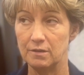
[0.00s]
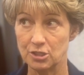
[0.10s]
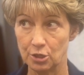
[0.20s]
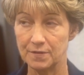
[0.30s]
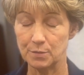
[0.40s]

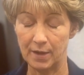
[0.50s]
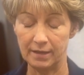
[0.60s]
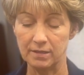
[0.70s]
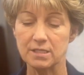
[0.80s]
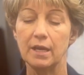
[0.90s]
Service
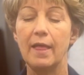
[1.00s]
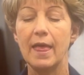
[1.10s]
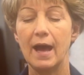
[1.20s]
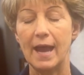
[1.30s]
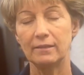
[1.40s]
Pilots,
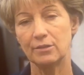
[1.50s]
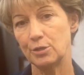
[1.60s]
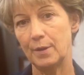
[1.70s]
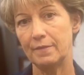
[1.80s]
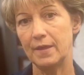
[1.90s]
I learned
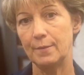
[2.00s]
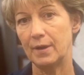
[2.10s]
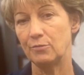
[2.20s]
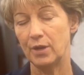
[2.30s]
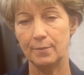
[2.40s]
about them.
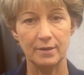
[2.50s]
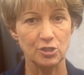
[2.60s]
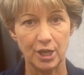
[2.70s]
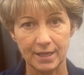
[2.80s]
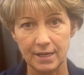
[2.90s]
I read about
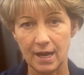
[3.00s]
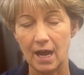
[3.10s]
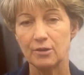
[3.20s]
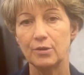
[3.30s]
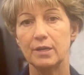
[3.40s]
Jackie
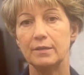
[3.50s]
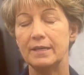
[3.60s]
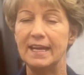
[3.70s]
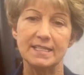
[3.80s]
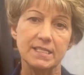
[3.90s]
Cochran,
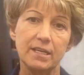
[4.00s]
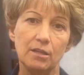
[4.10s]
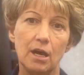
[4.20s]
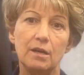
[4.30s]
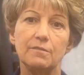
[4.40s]
Nancy
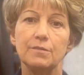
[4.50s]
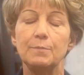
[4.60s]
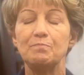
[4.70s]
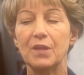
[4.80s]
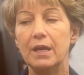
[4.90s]
Love,
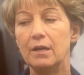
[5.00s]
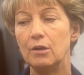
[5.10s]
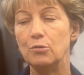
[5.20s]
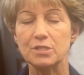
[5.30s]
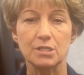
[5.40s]

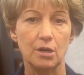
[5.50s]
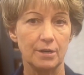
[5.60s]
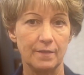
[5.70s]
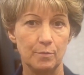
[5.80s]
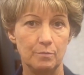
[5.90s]
who
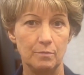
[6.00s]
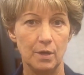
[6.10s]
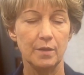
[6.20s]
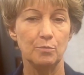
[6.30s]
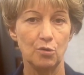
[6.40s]
started the,
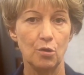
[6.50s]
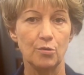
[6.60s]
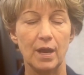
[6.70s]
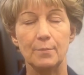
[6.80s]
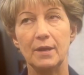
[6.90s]
the
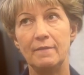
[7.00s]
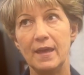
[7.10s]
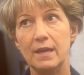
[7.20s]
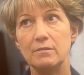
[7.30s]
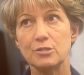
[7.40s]
program, and
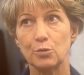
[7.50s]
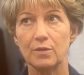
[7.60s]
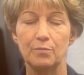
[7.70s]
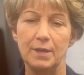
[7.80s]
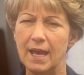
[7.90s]
they sort
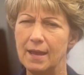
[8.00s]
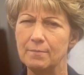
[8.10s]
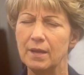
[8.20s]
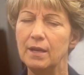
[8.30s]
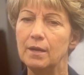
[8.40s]
of
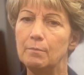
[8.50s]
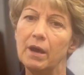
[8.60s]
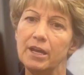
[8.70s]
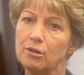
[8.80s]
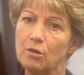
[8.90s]
became
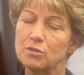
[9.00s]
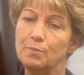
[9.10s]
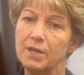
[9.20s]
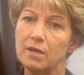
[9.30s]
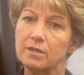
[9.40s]
my heroes
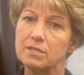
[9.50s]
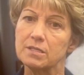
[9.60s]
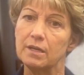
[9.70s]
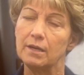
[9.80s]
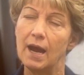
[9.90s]

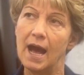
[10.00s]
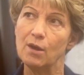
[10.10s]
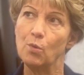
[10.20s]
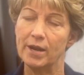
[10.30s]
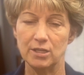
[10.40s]
because
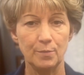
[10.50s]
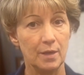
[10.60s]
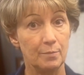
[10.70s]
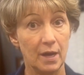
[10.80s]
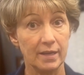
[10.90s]
I wanted to
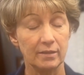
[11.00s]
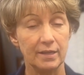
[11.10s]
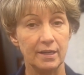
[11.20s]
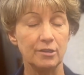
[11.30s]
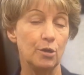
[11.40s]
be a
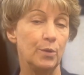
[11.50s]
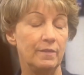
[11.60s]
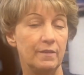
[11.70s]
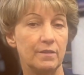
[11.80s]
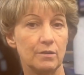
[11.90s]
pilot, and
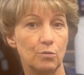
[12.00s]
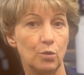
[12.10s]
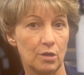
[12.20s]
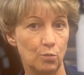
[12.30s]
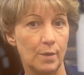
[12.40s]
knowing that there
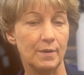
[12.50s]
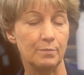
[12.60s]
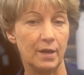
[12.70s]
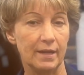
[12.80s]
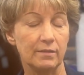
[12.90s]
were
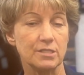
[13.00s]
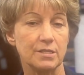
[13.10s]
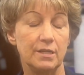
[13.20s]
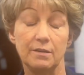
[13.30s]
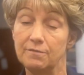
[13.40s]
women pilots
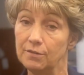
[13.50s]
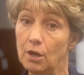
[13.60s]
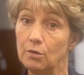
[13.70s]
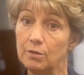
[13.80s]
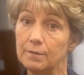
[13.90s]
that had
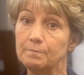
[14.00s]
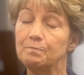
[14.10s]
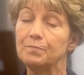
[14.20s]
flown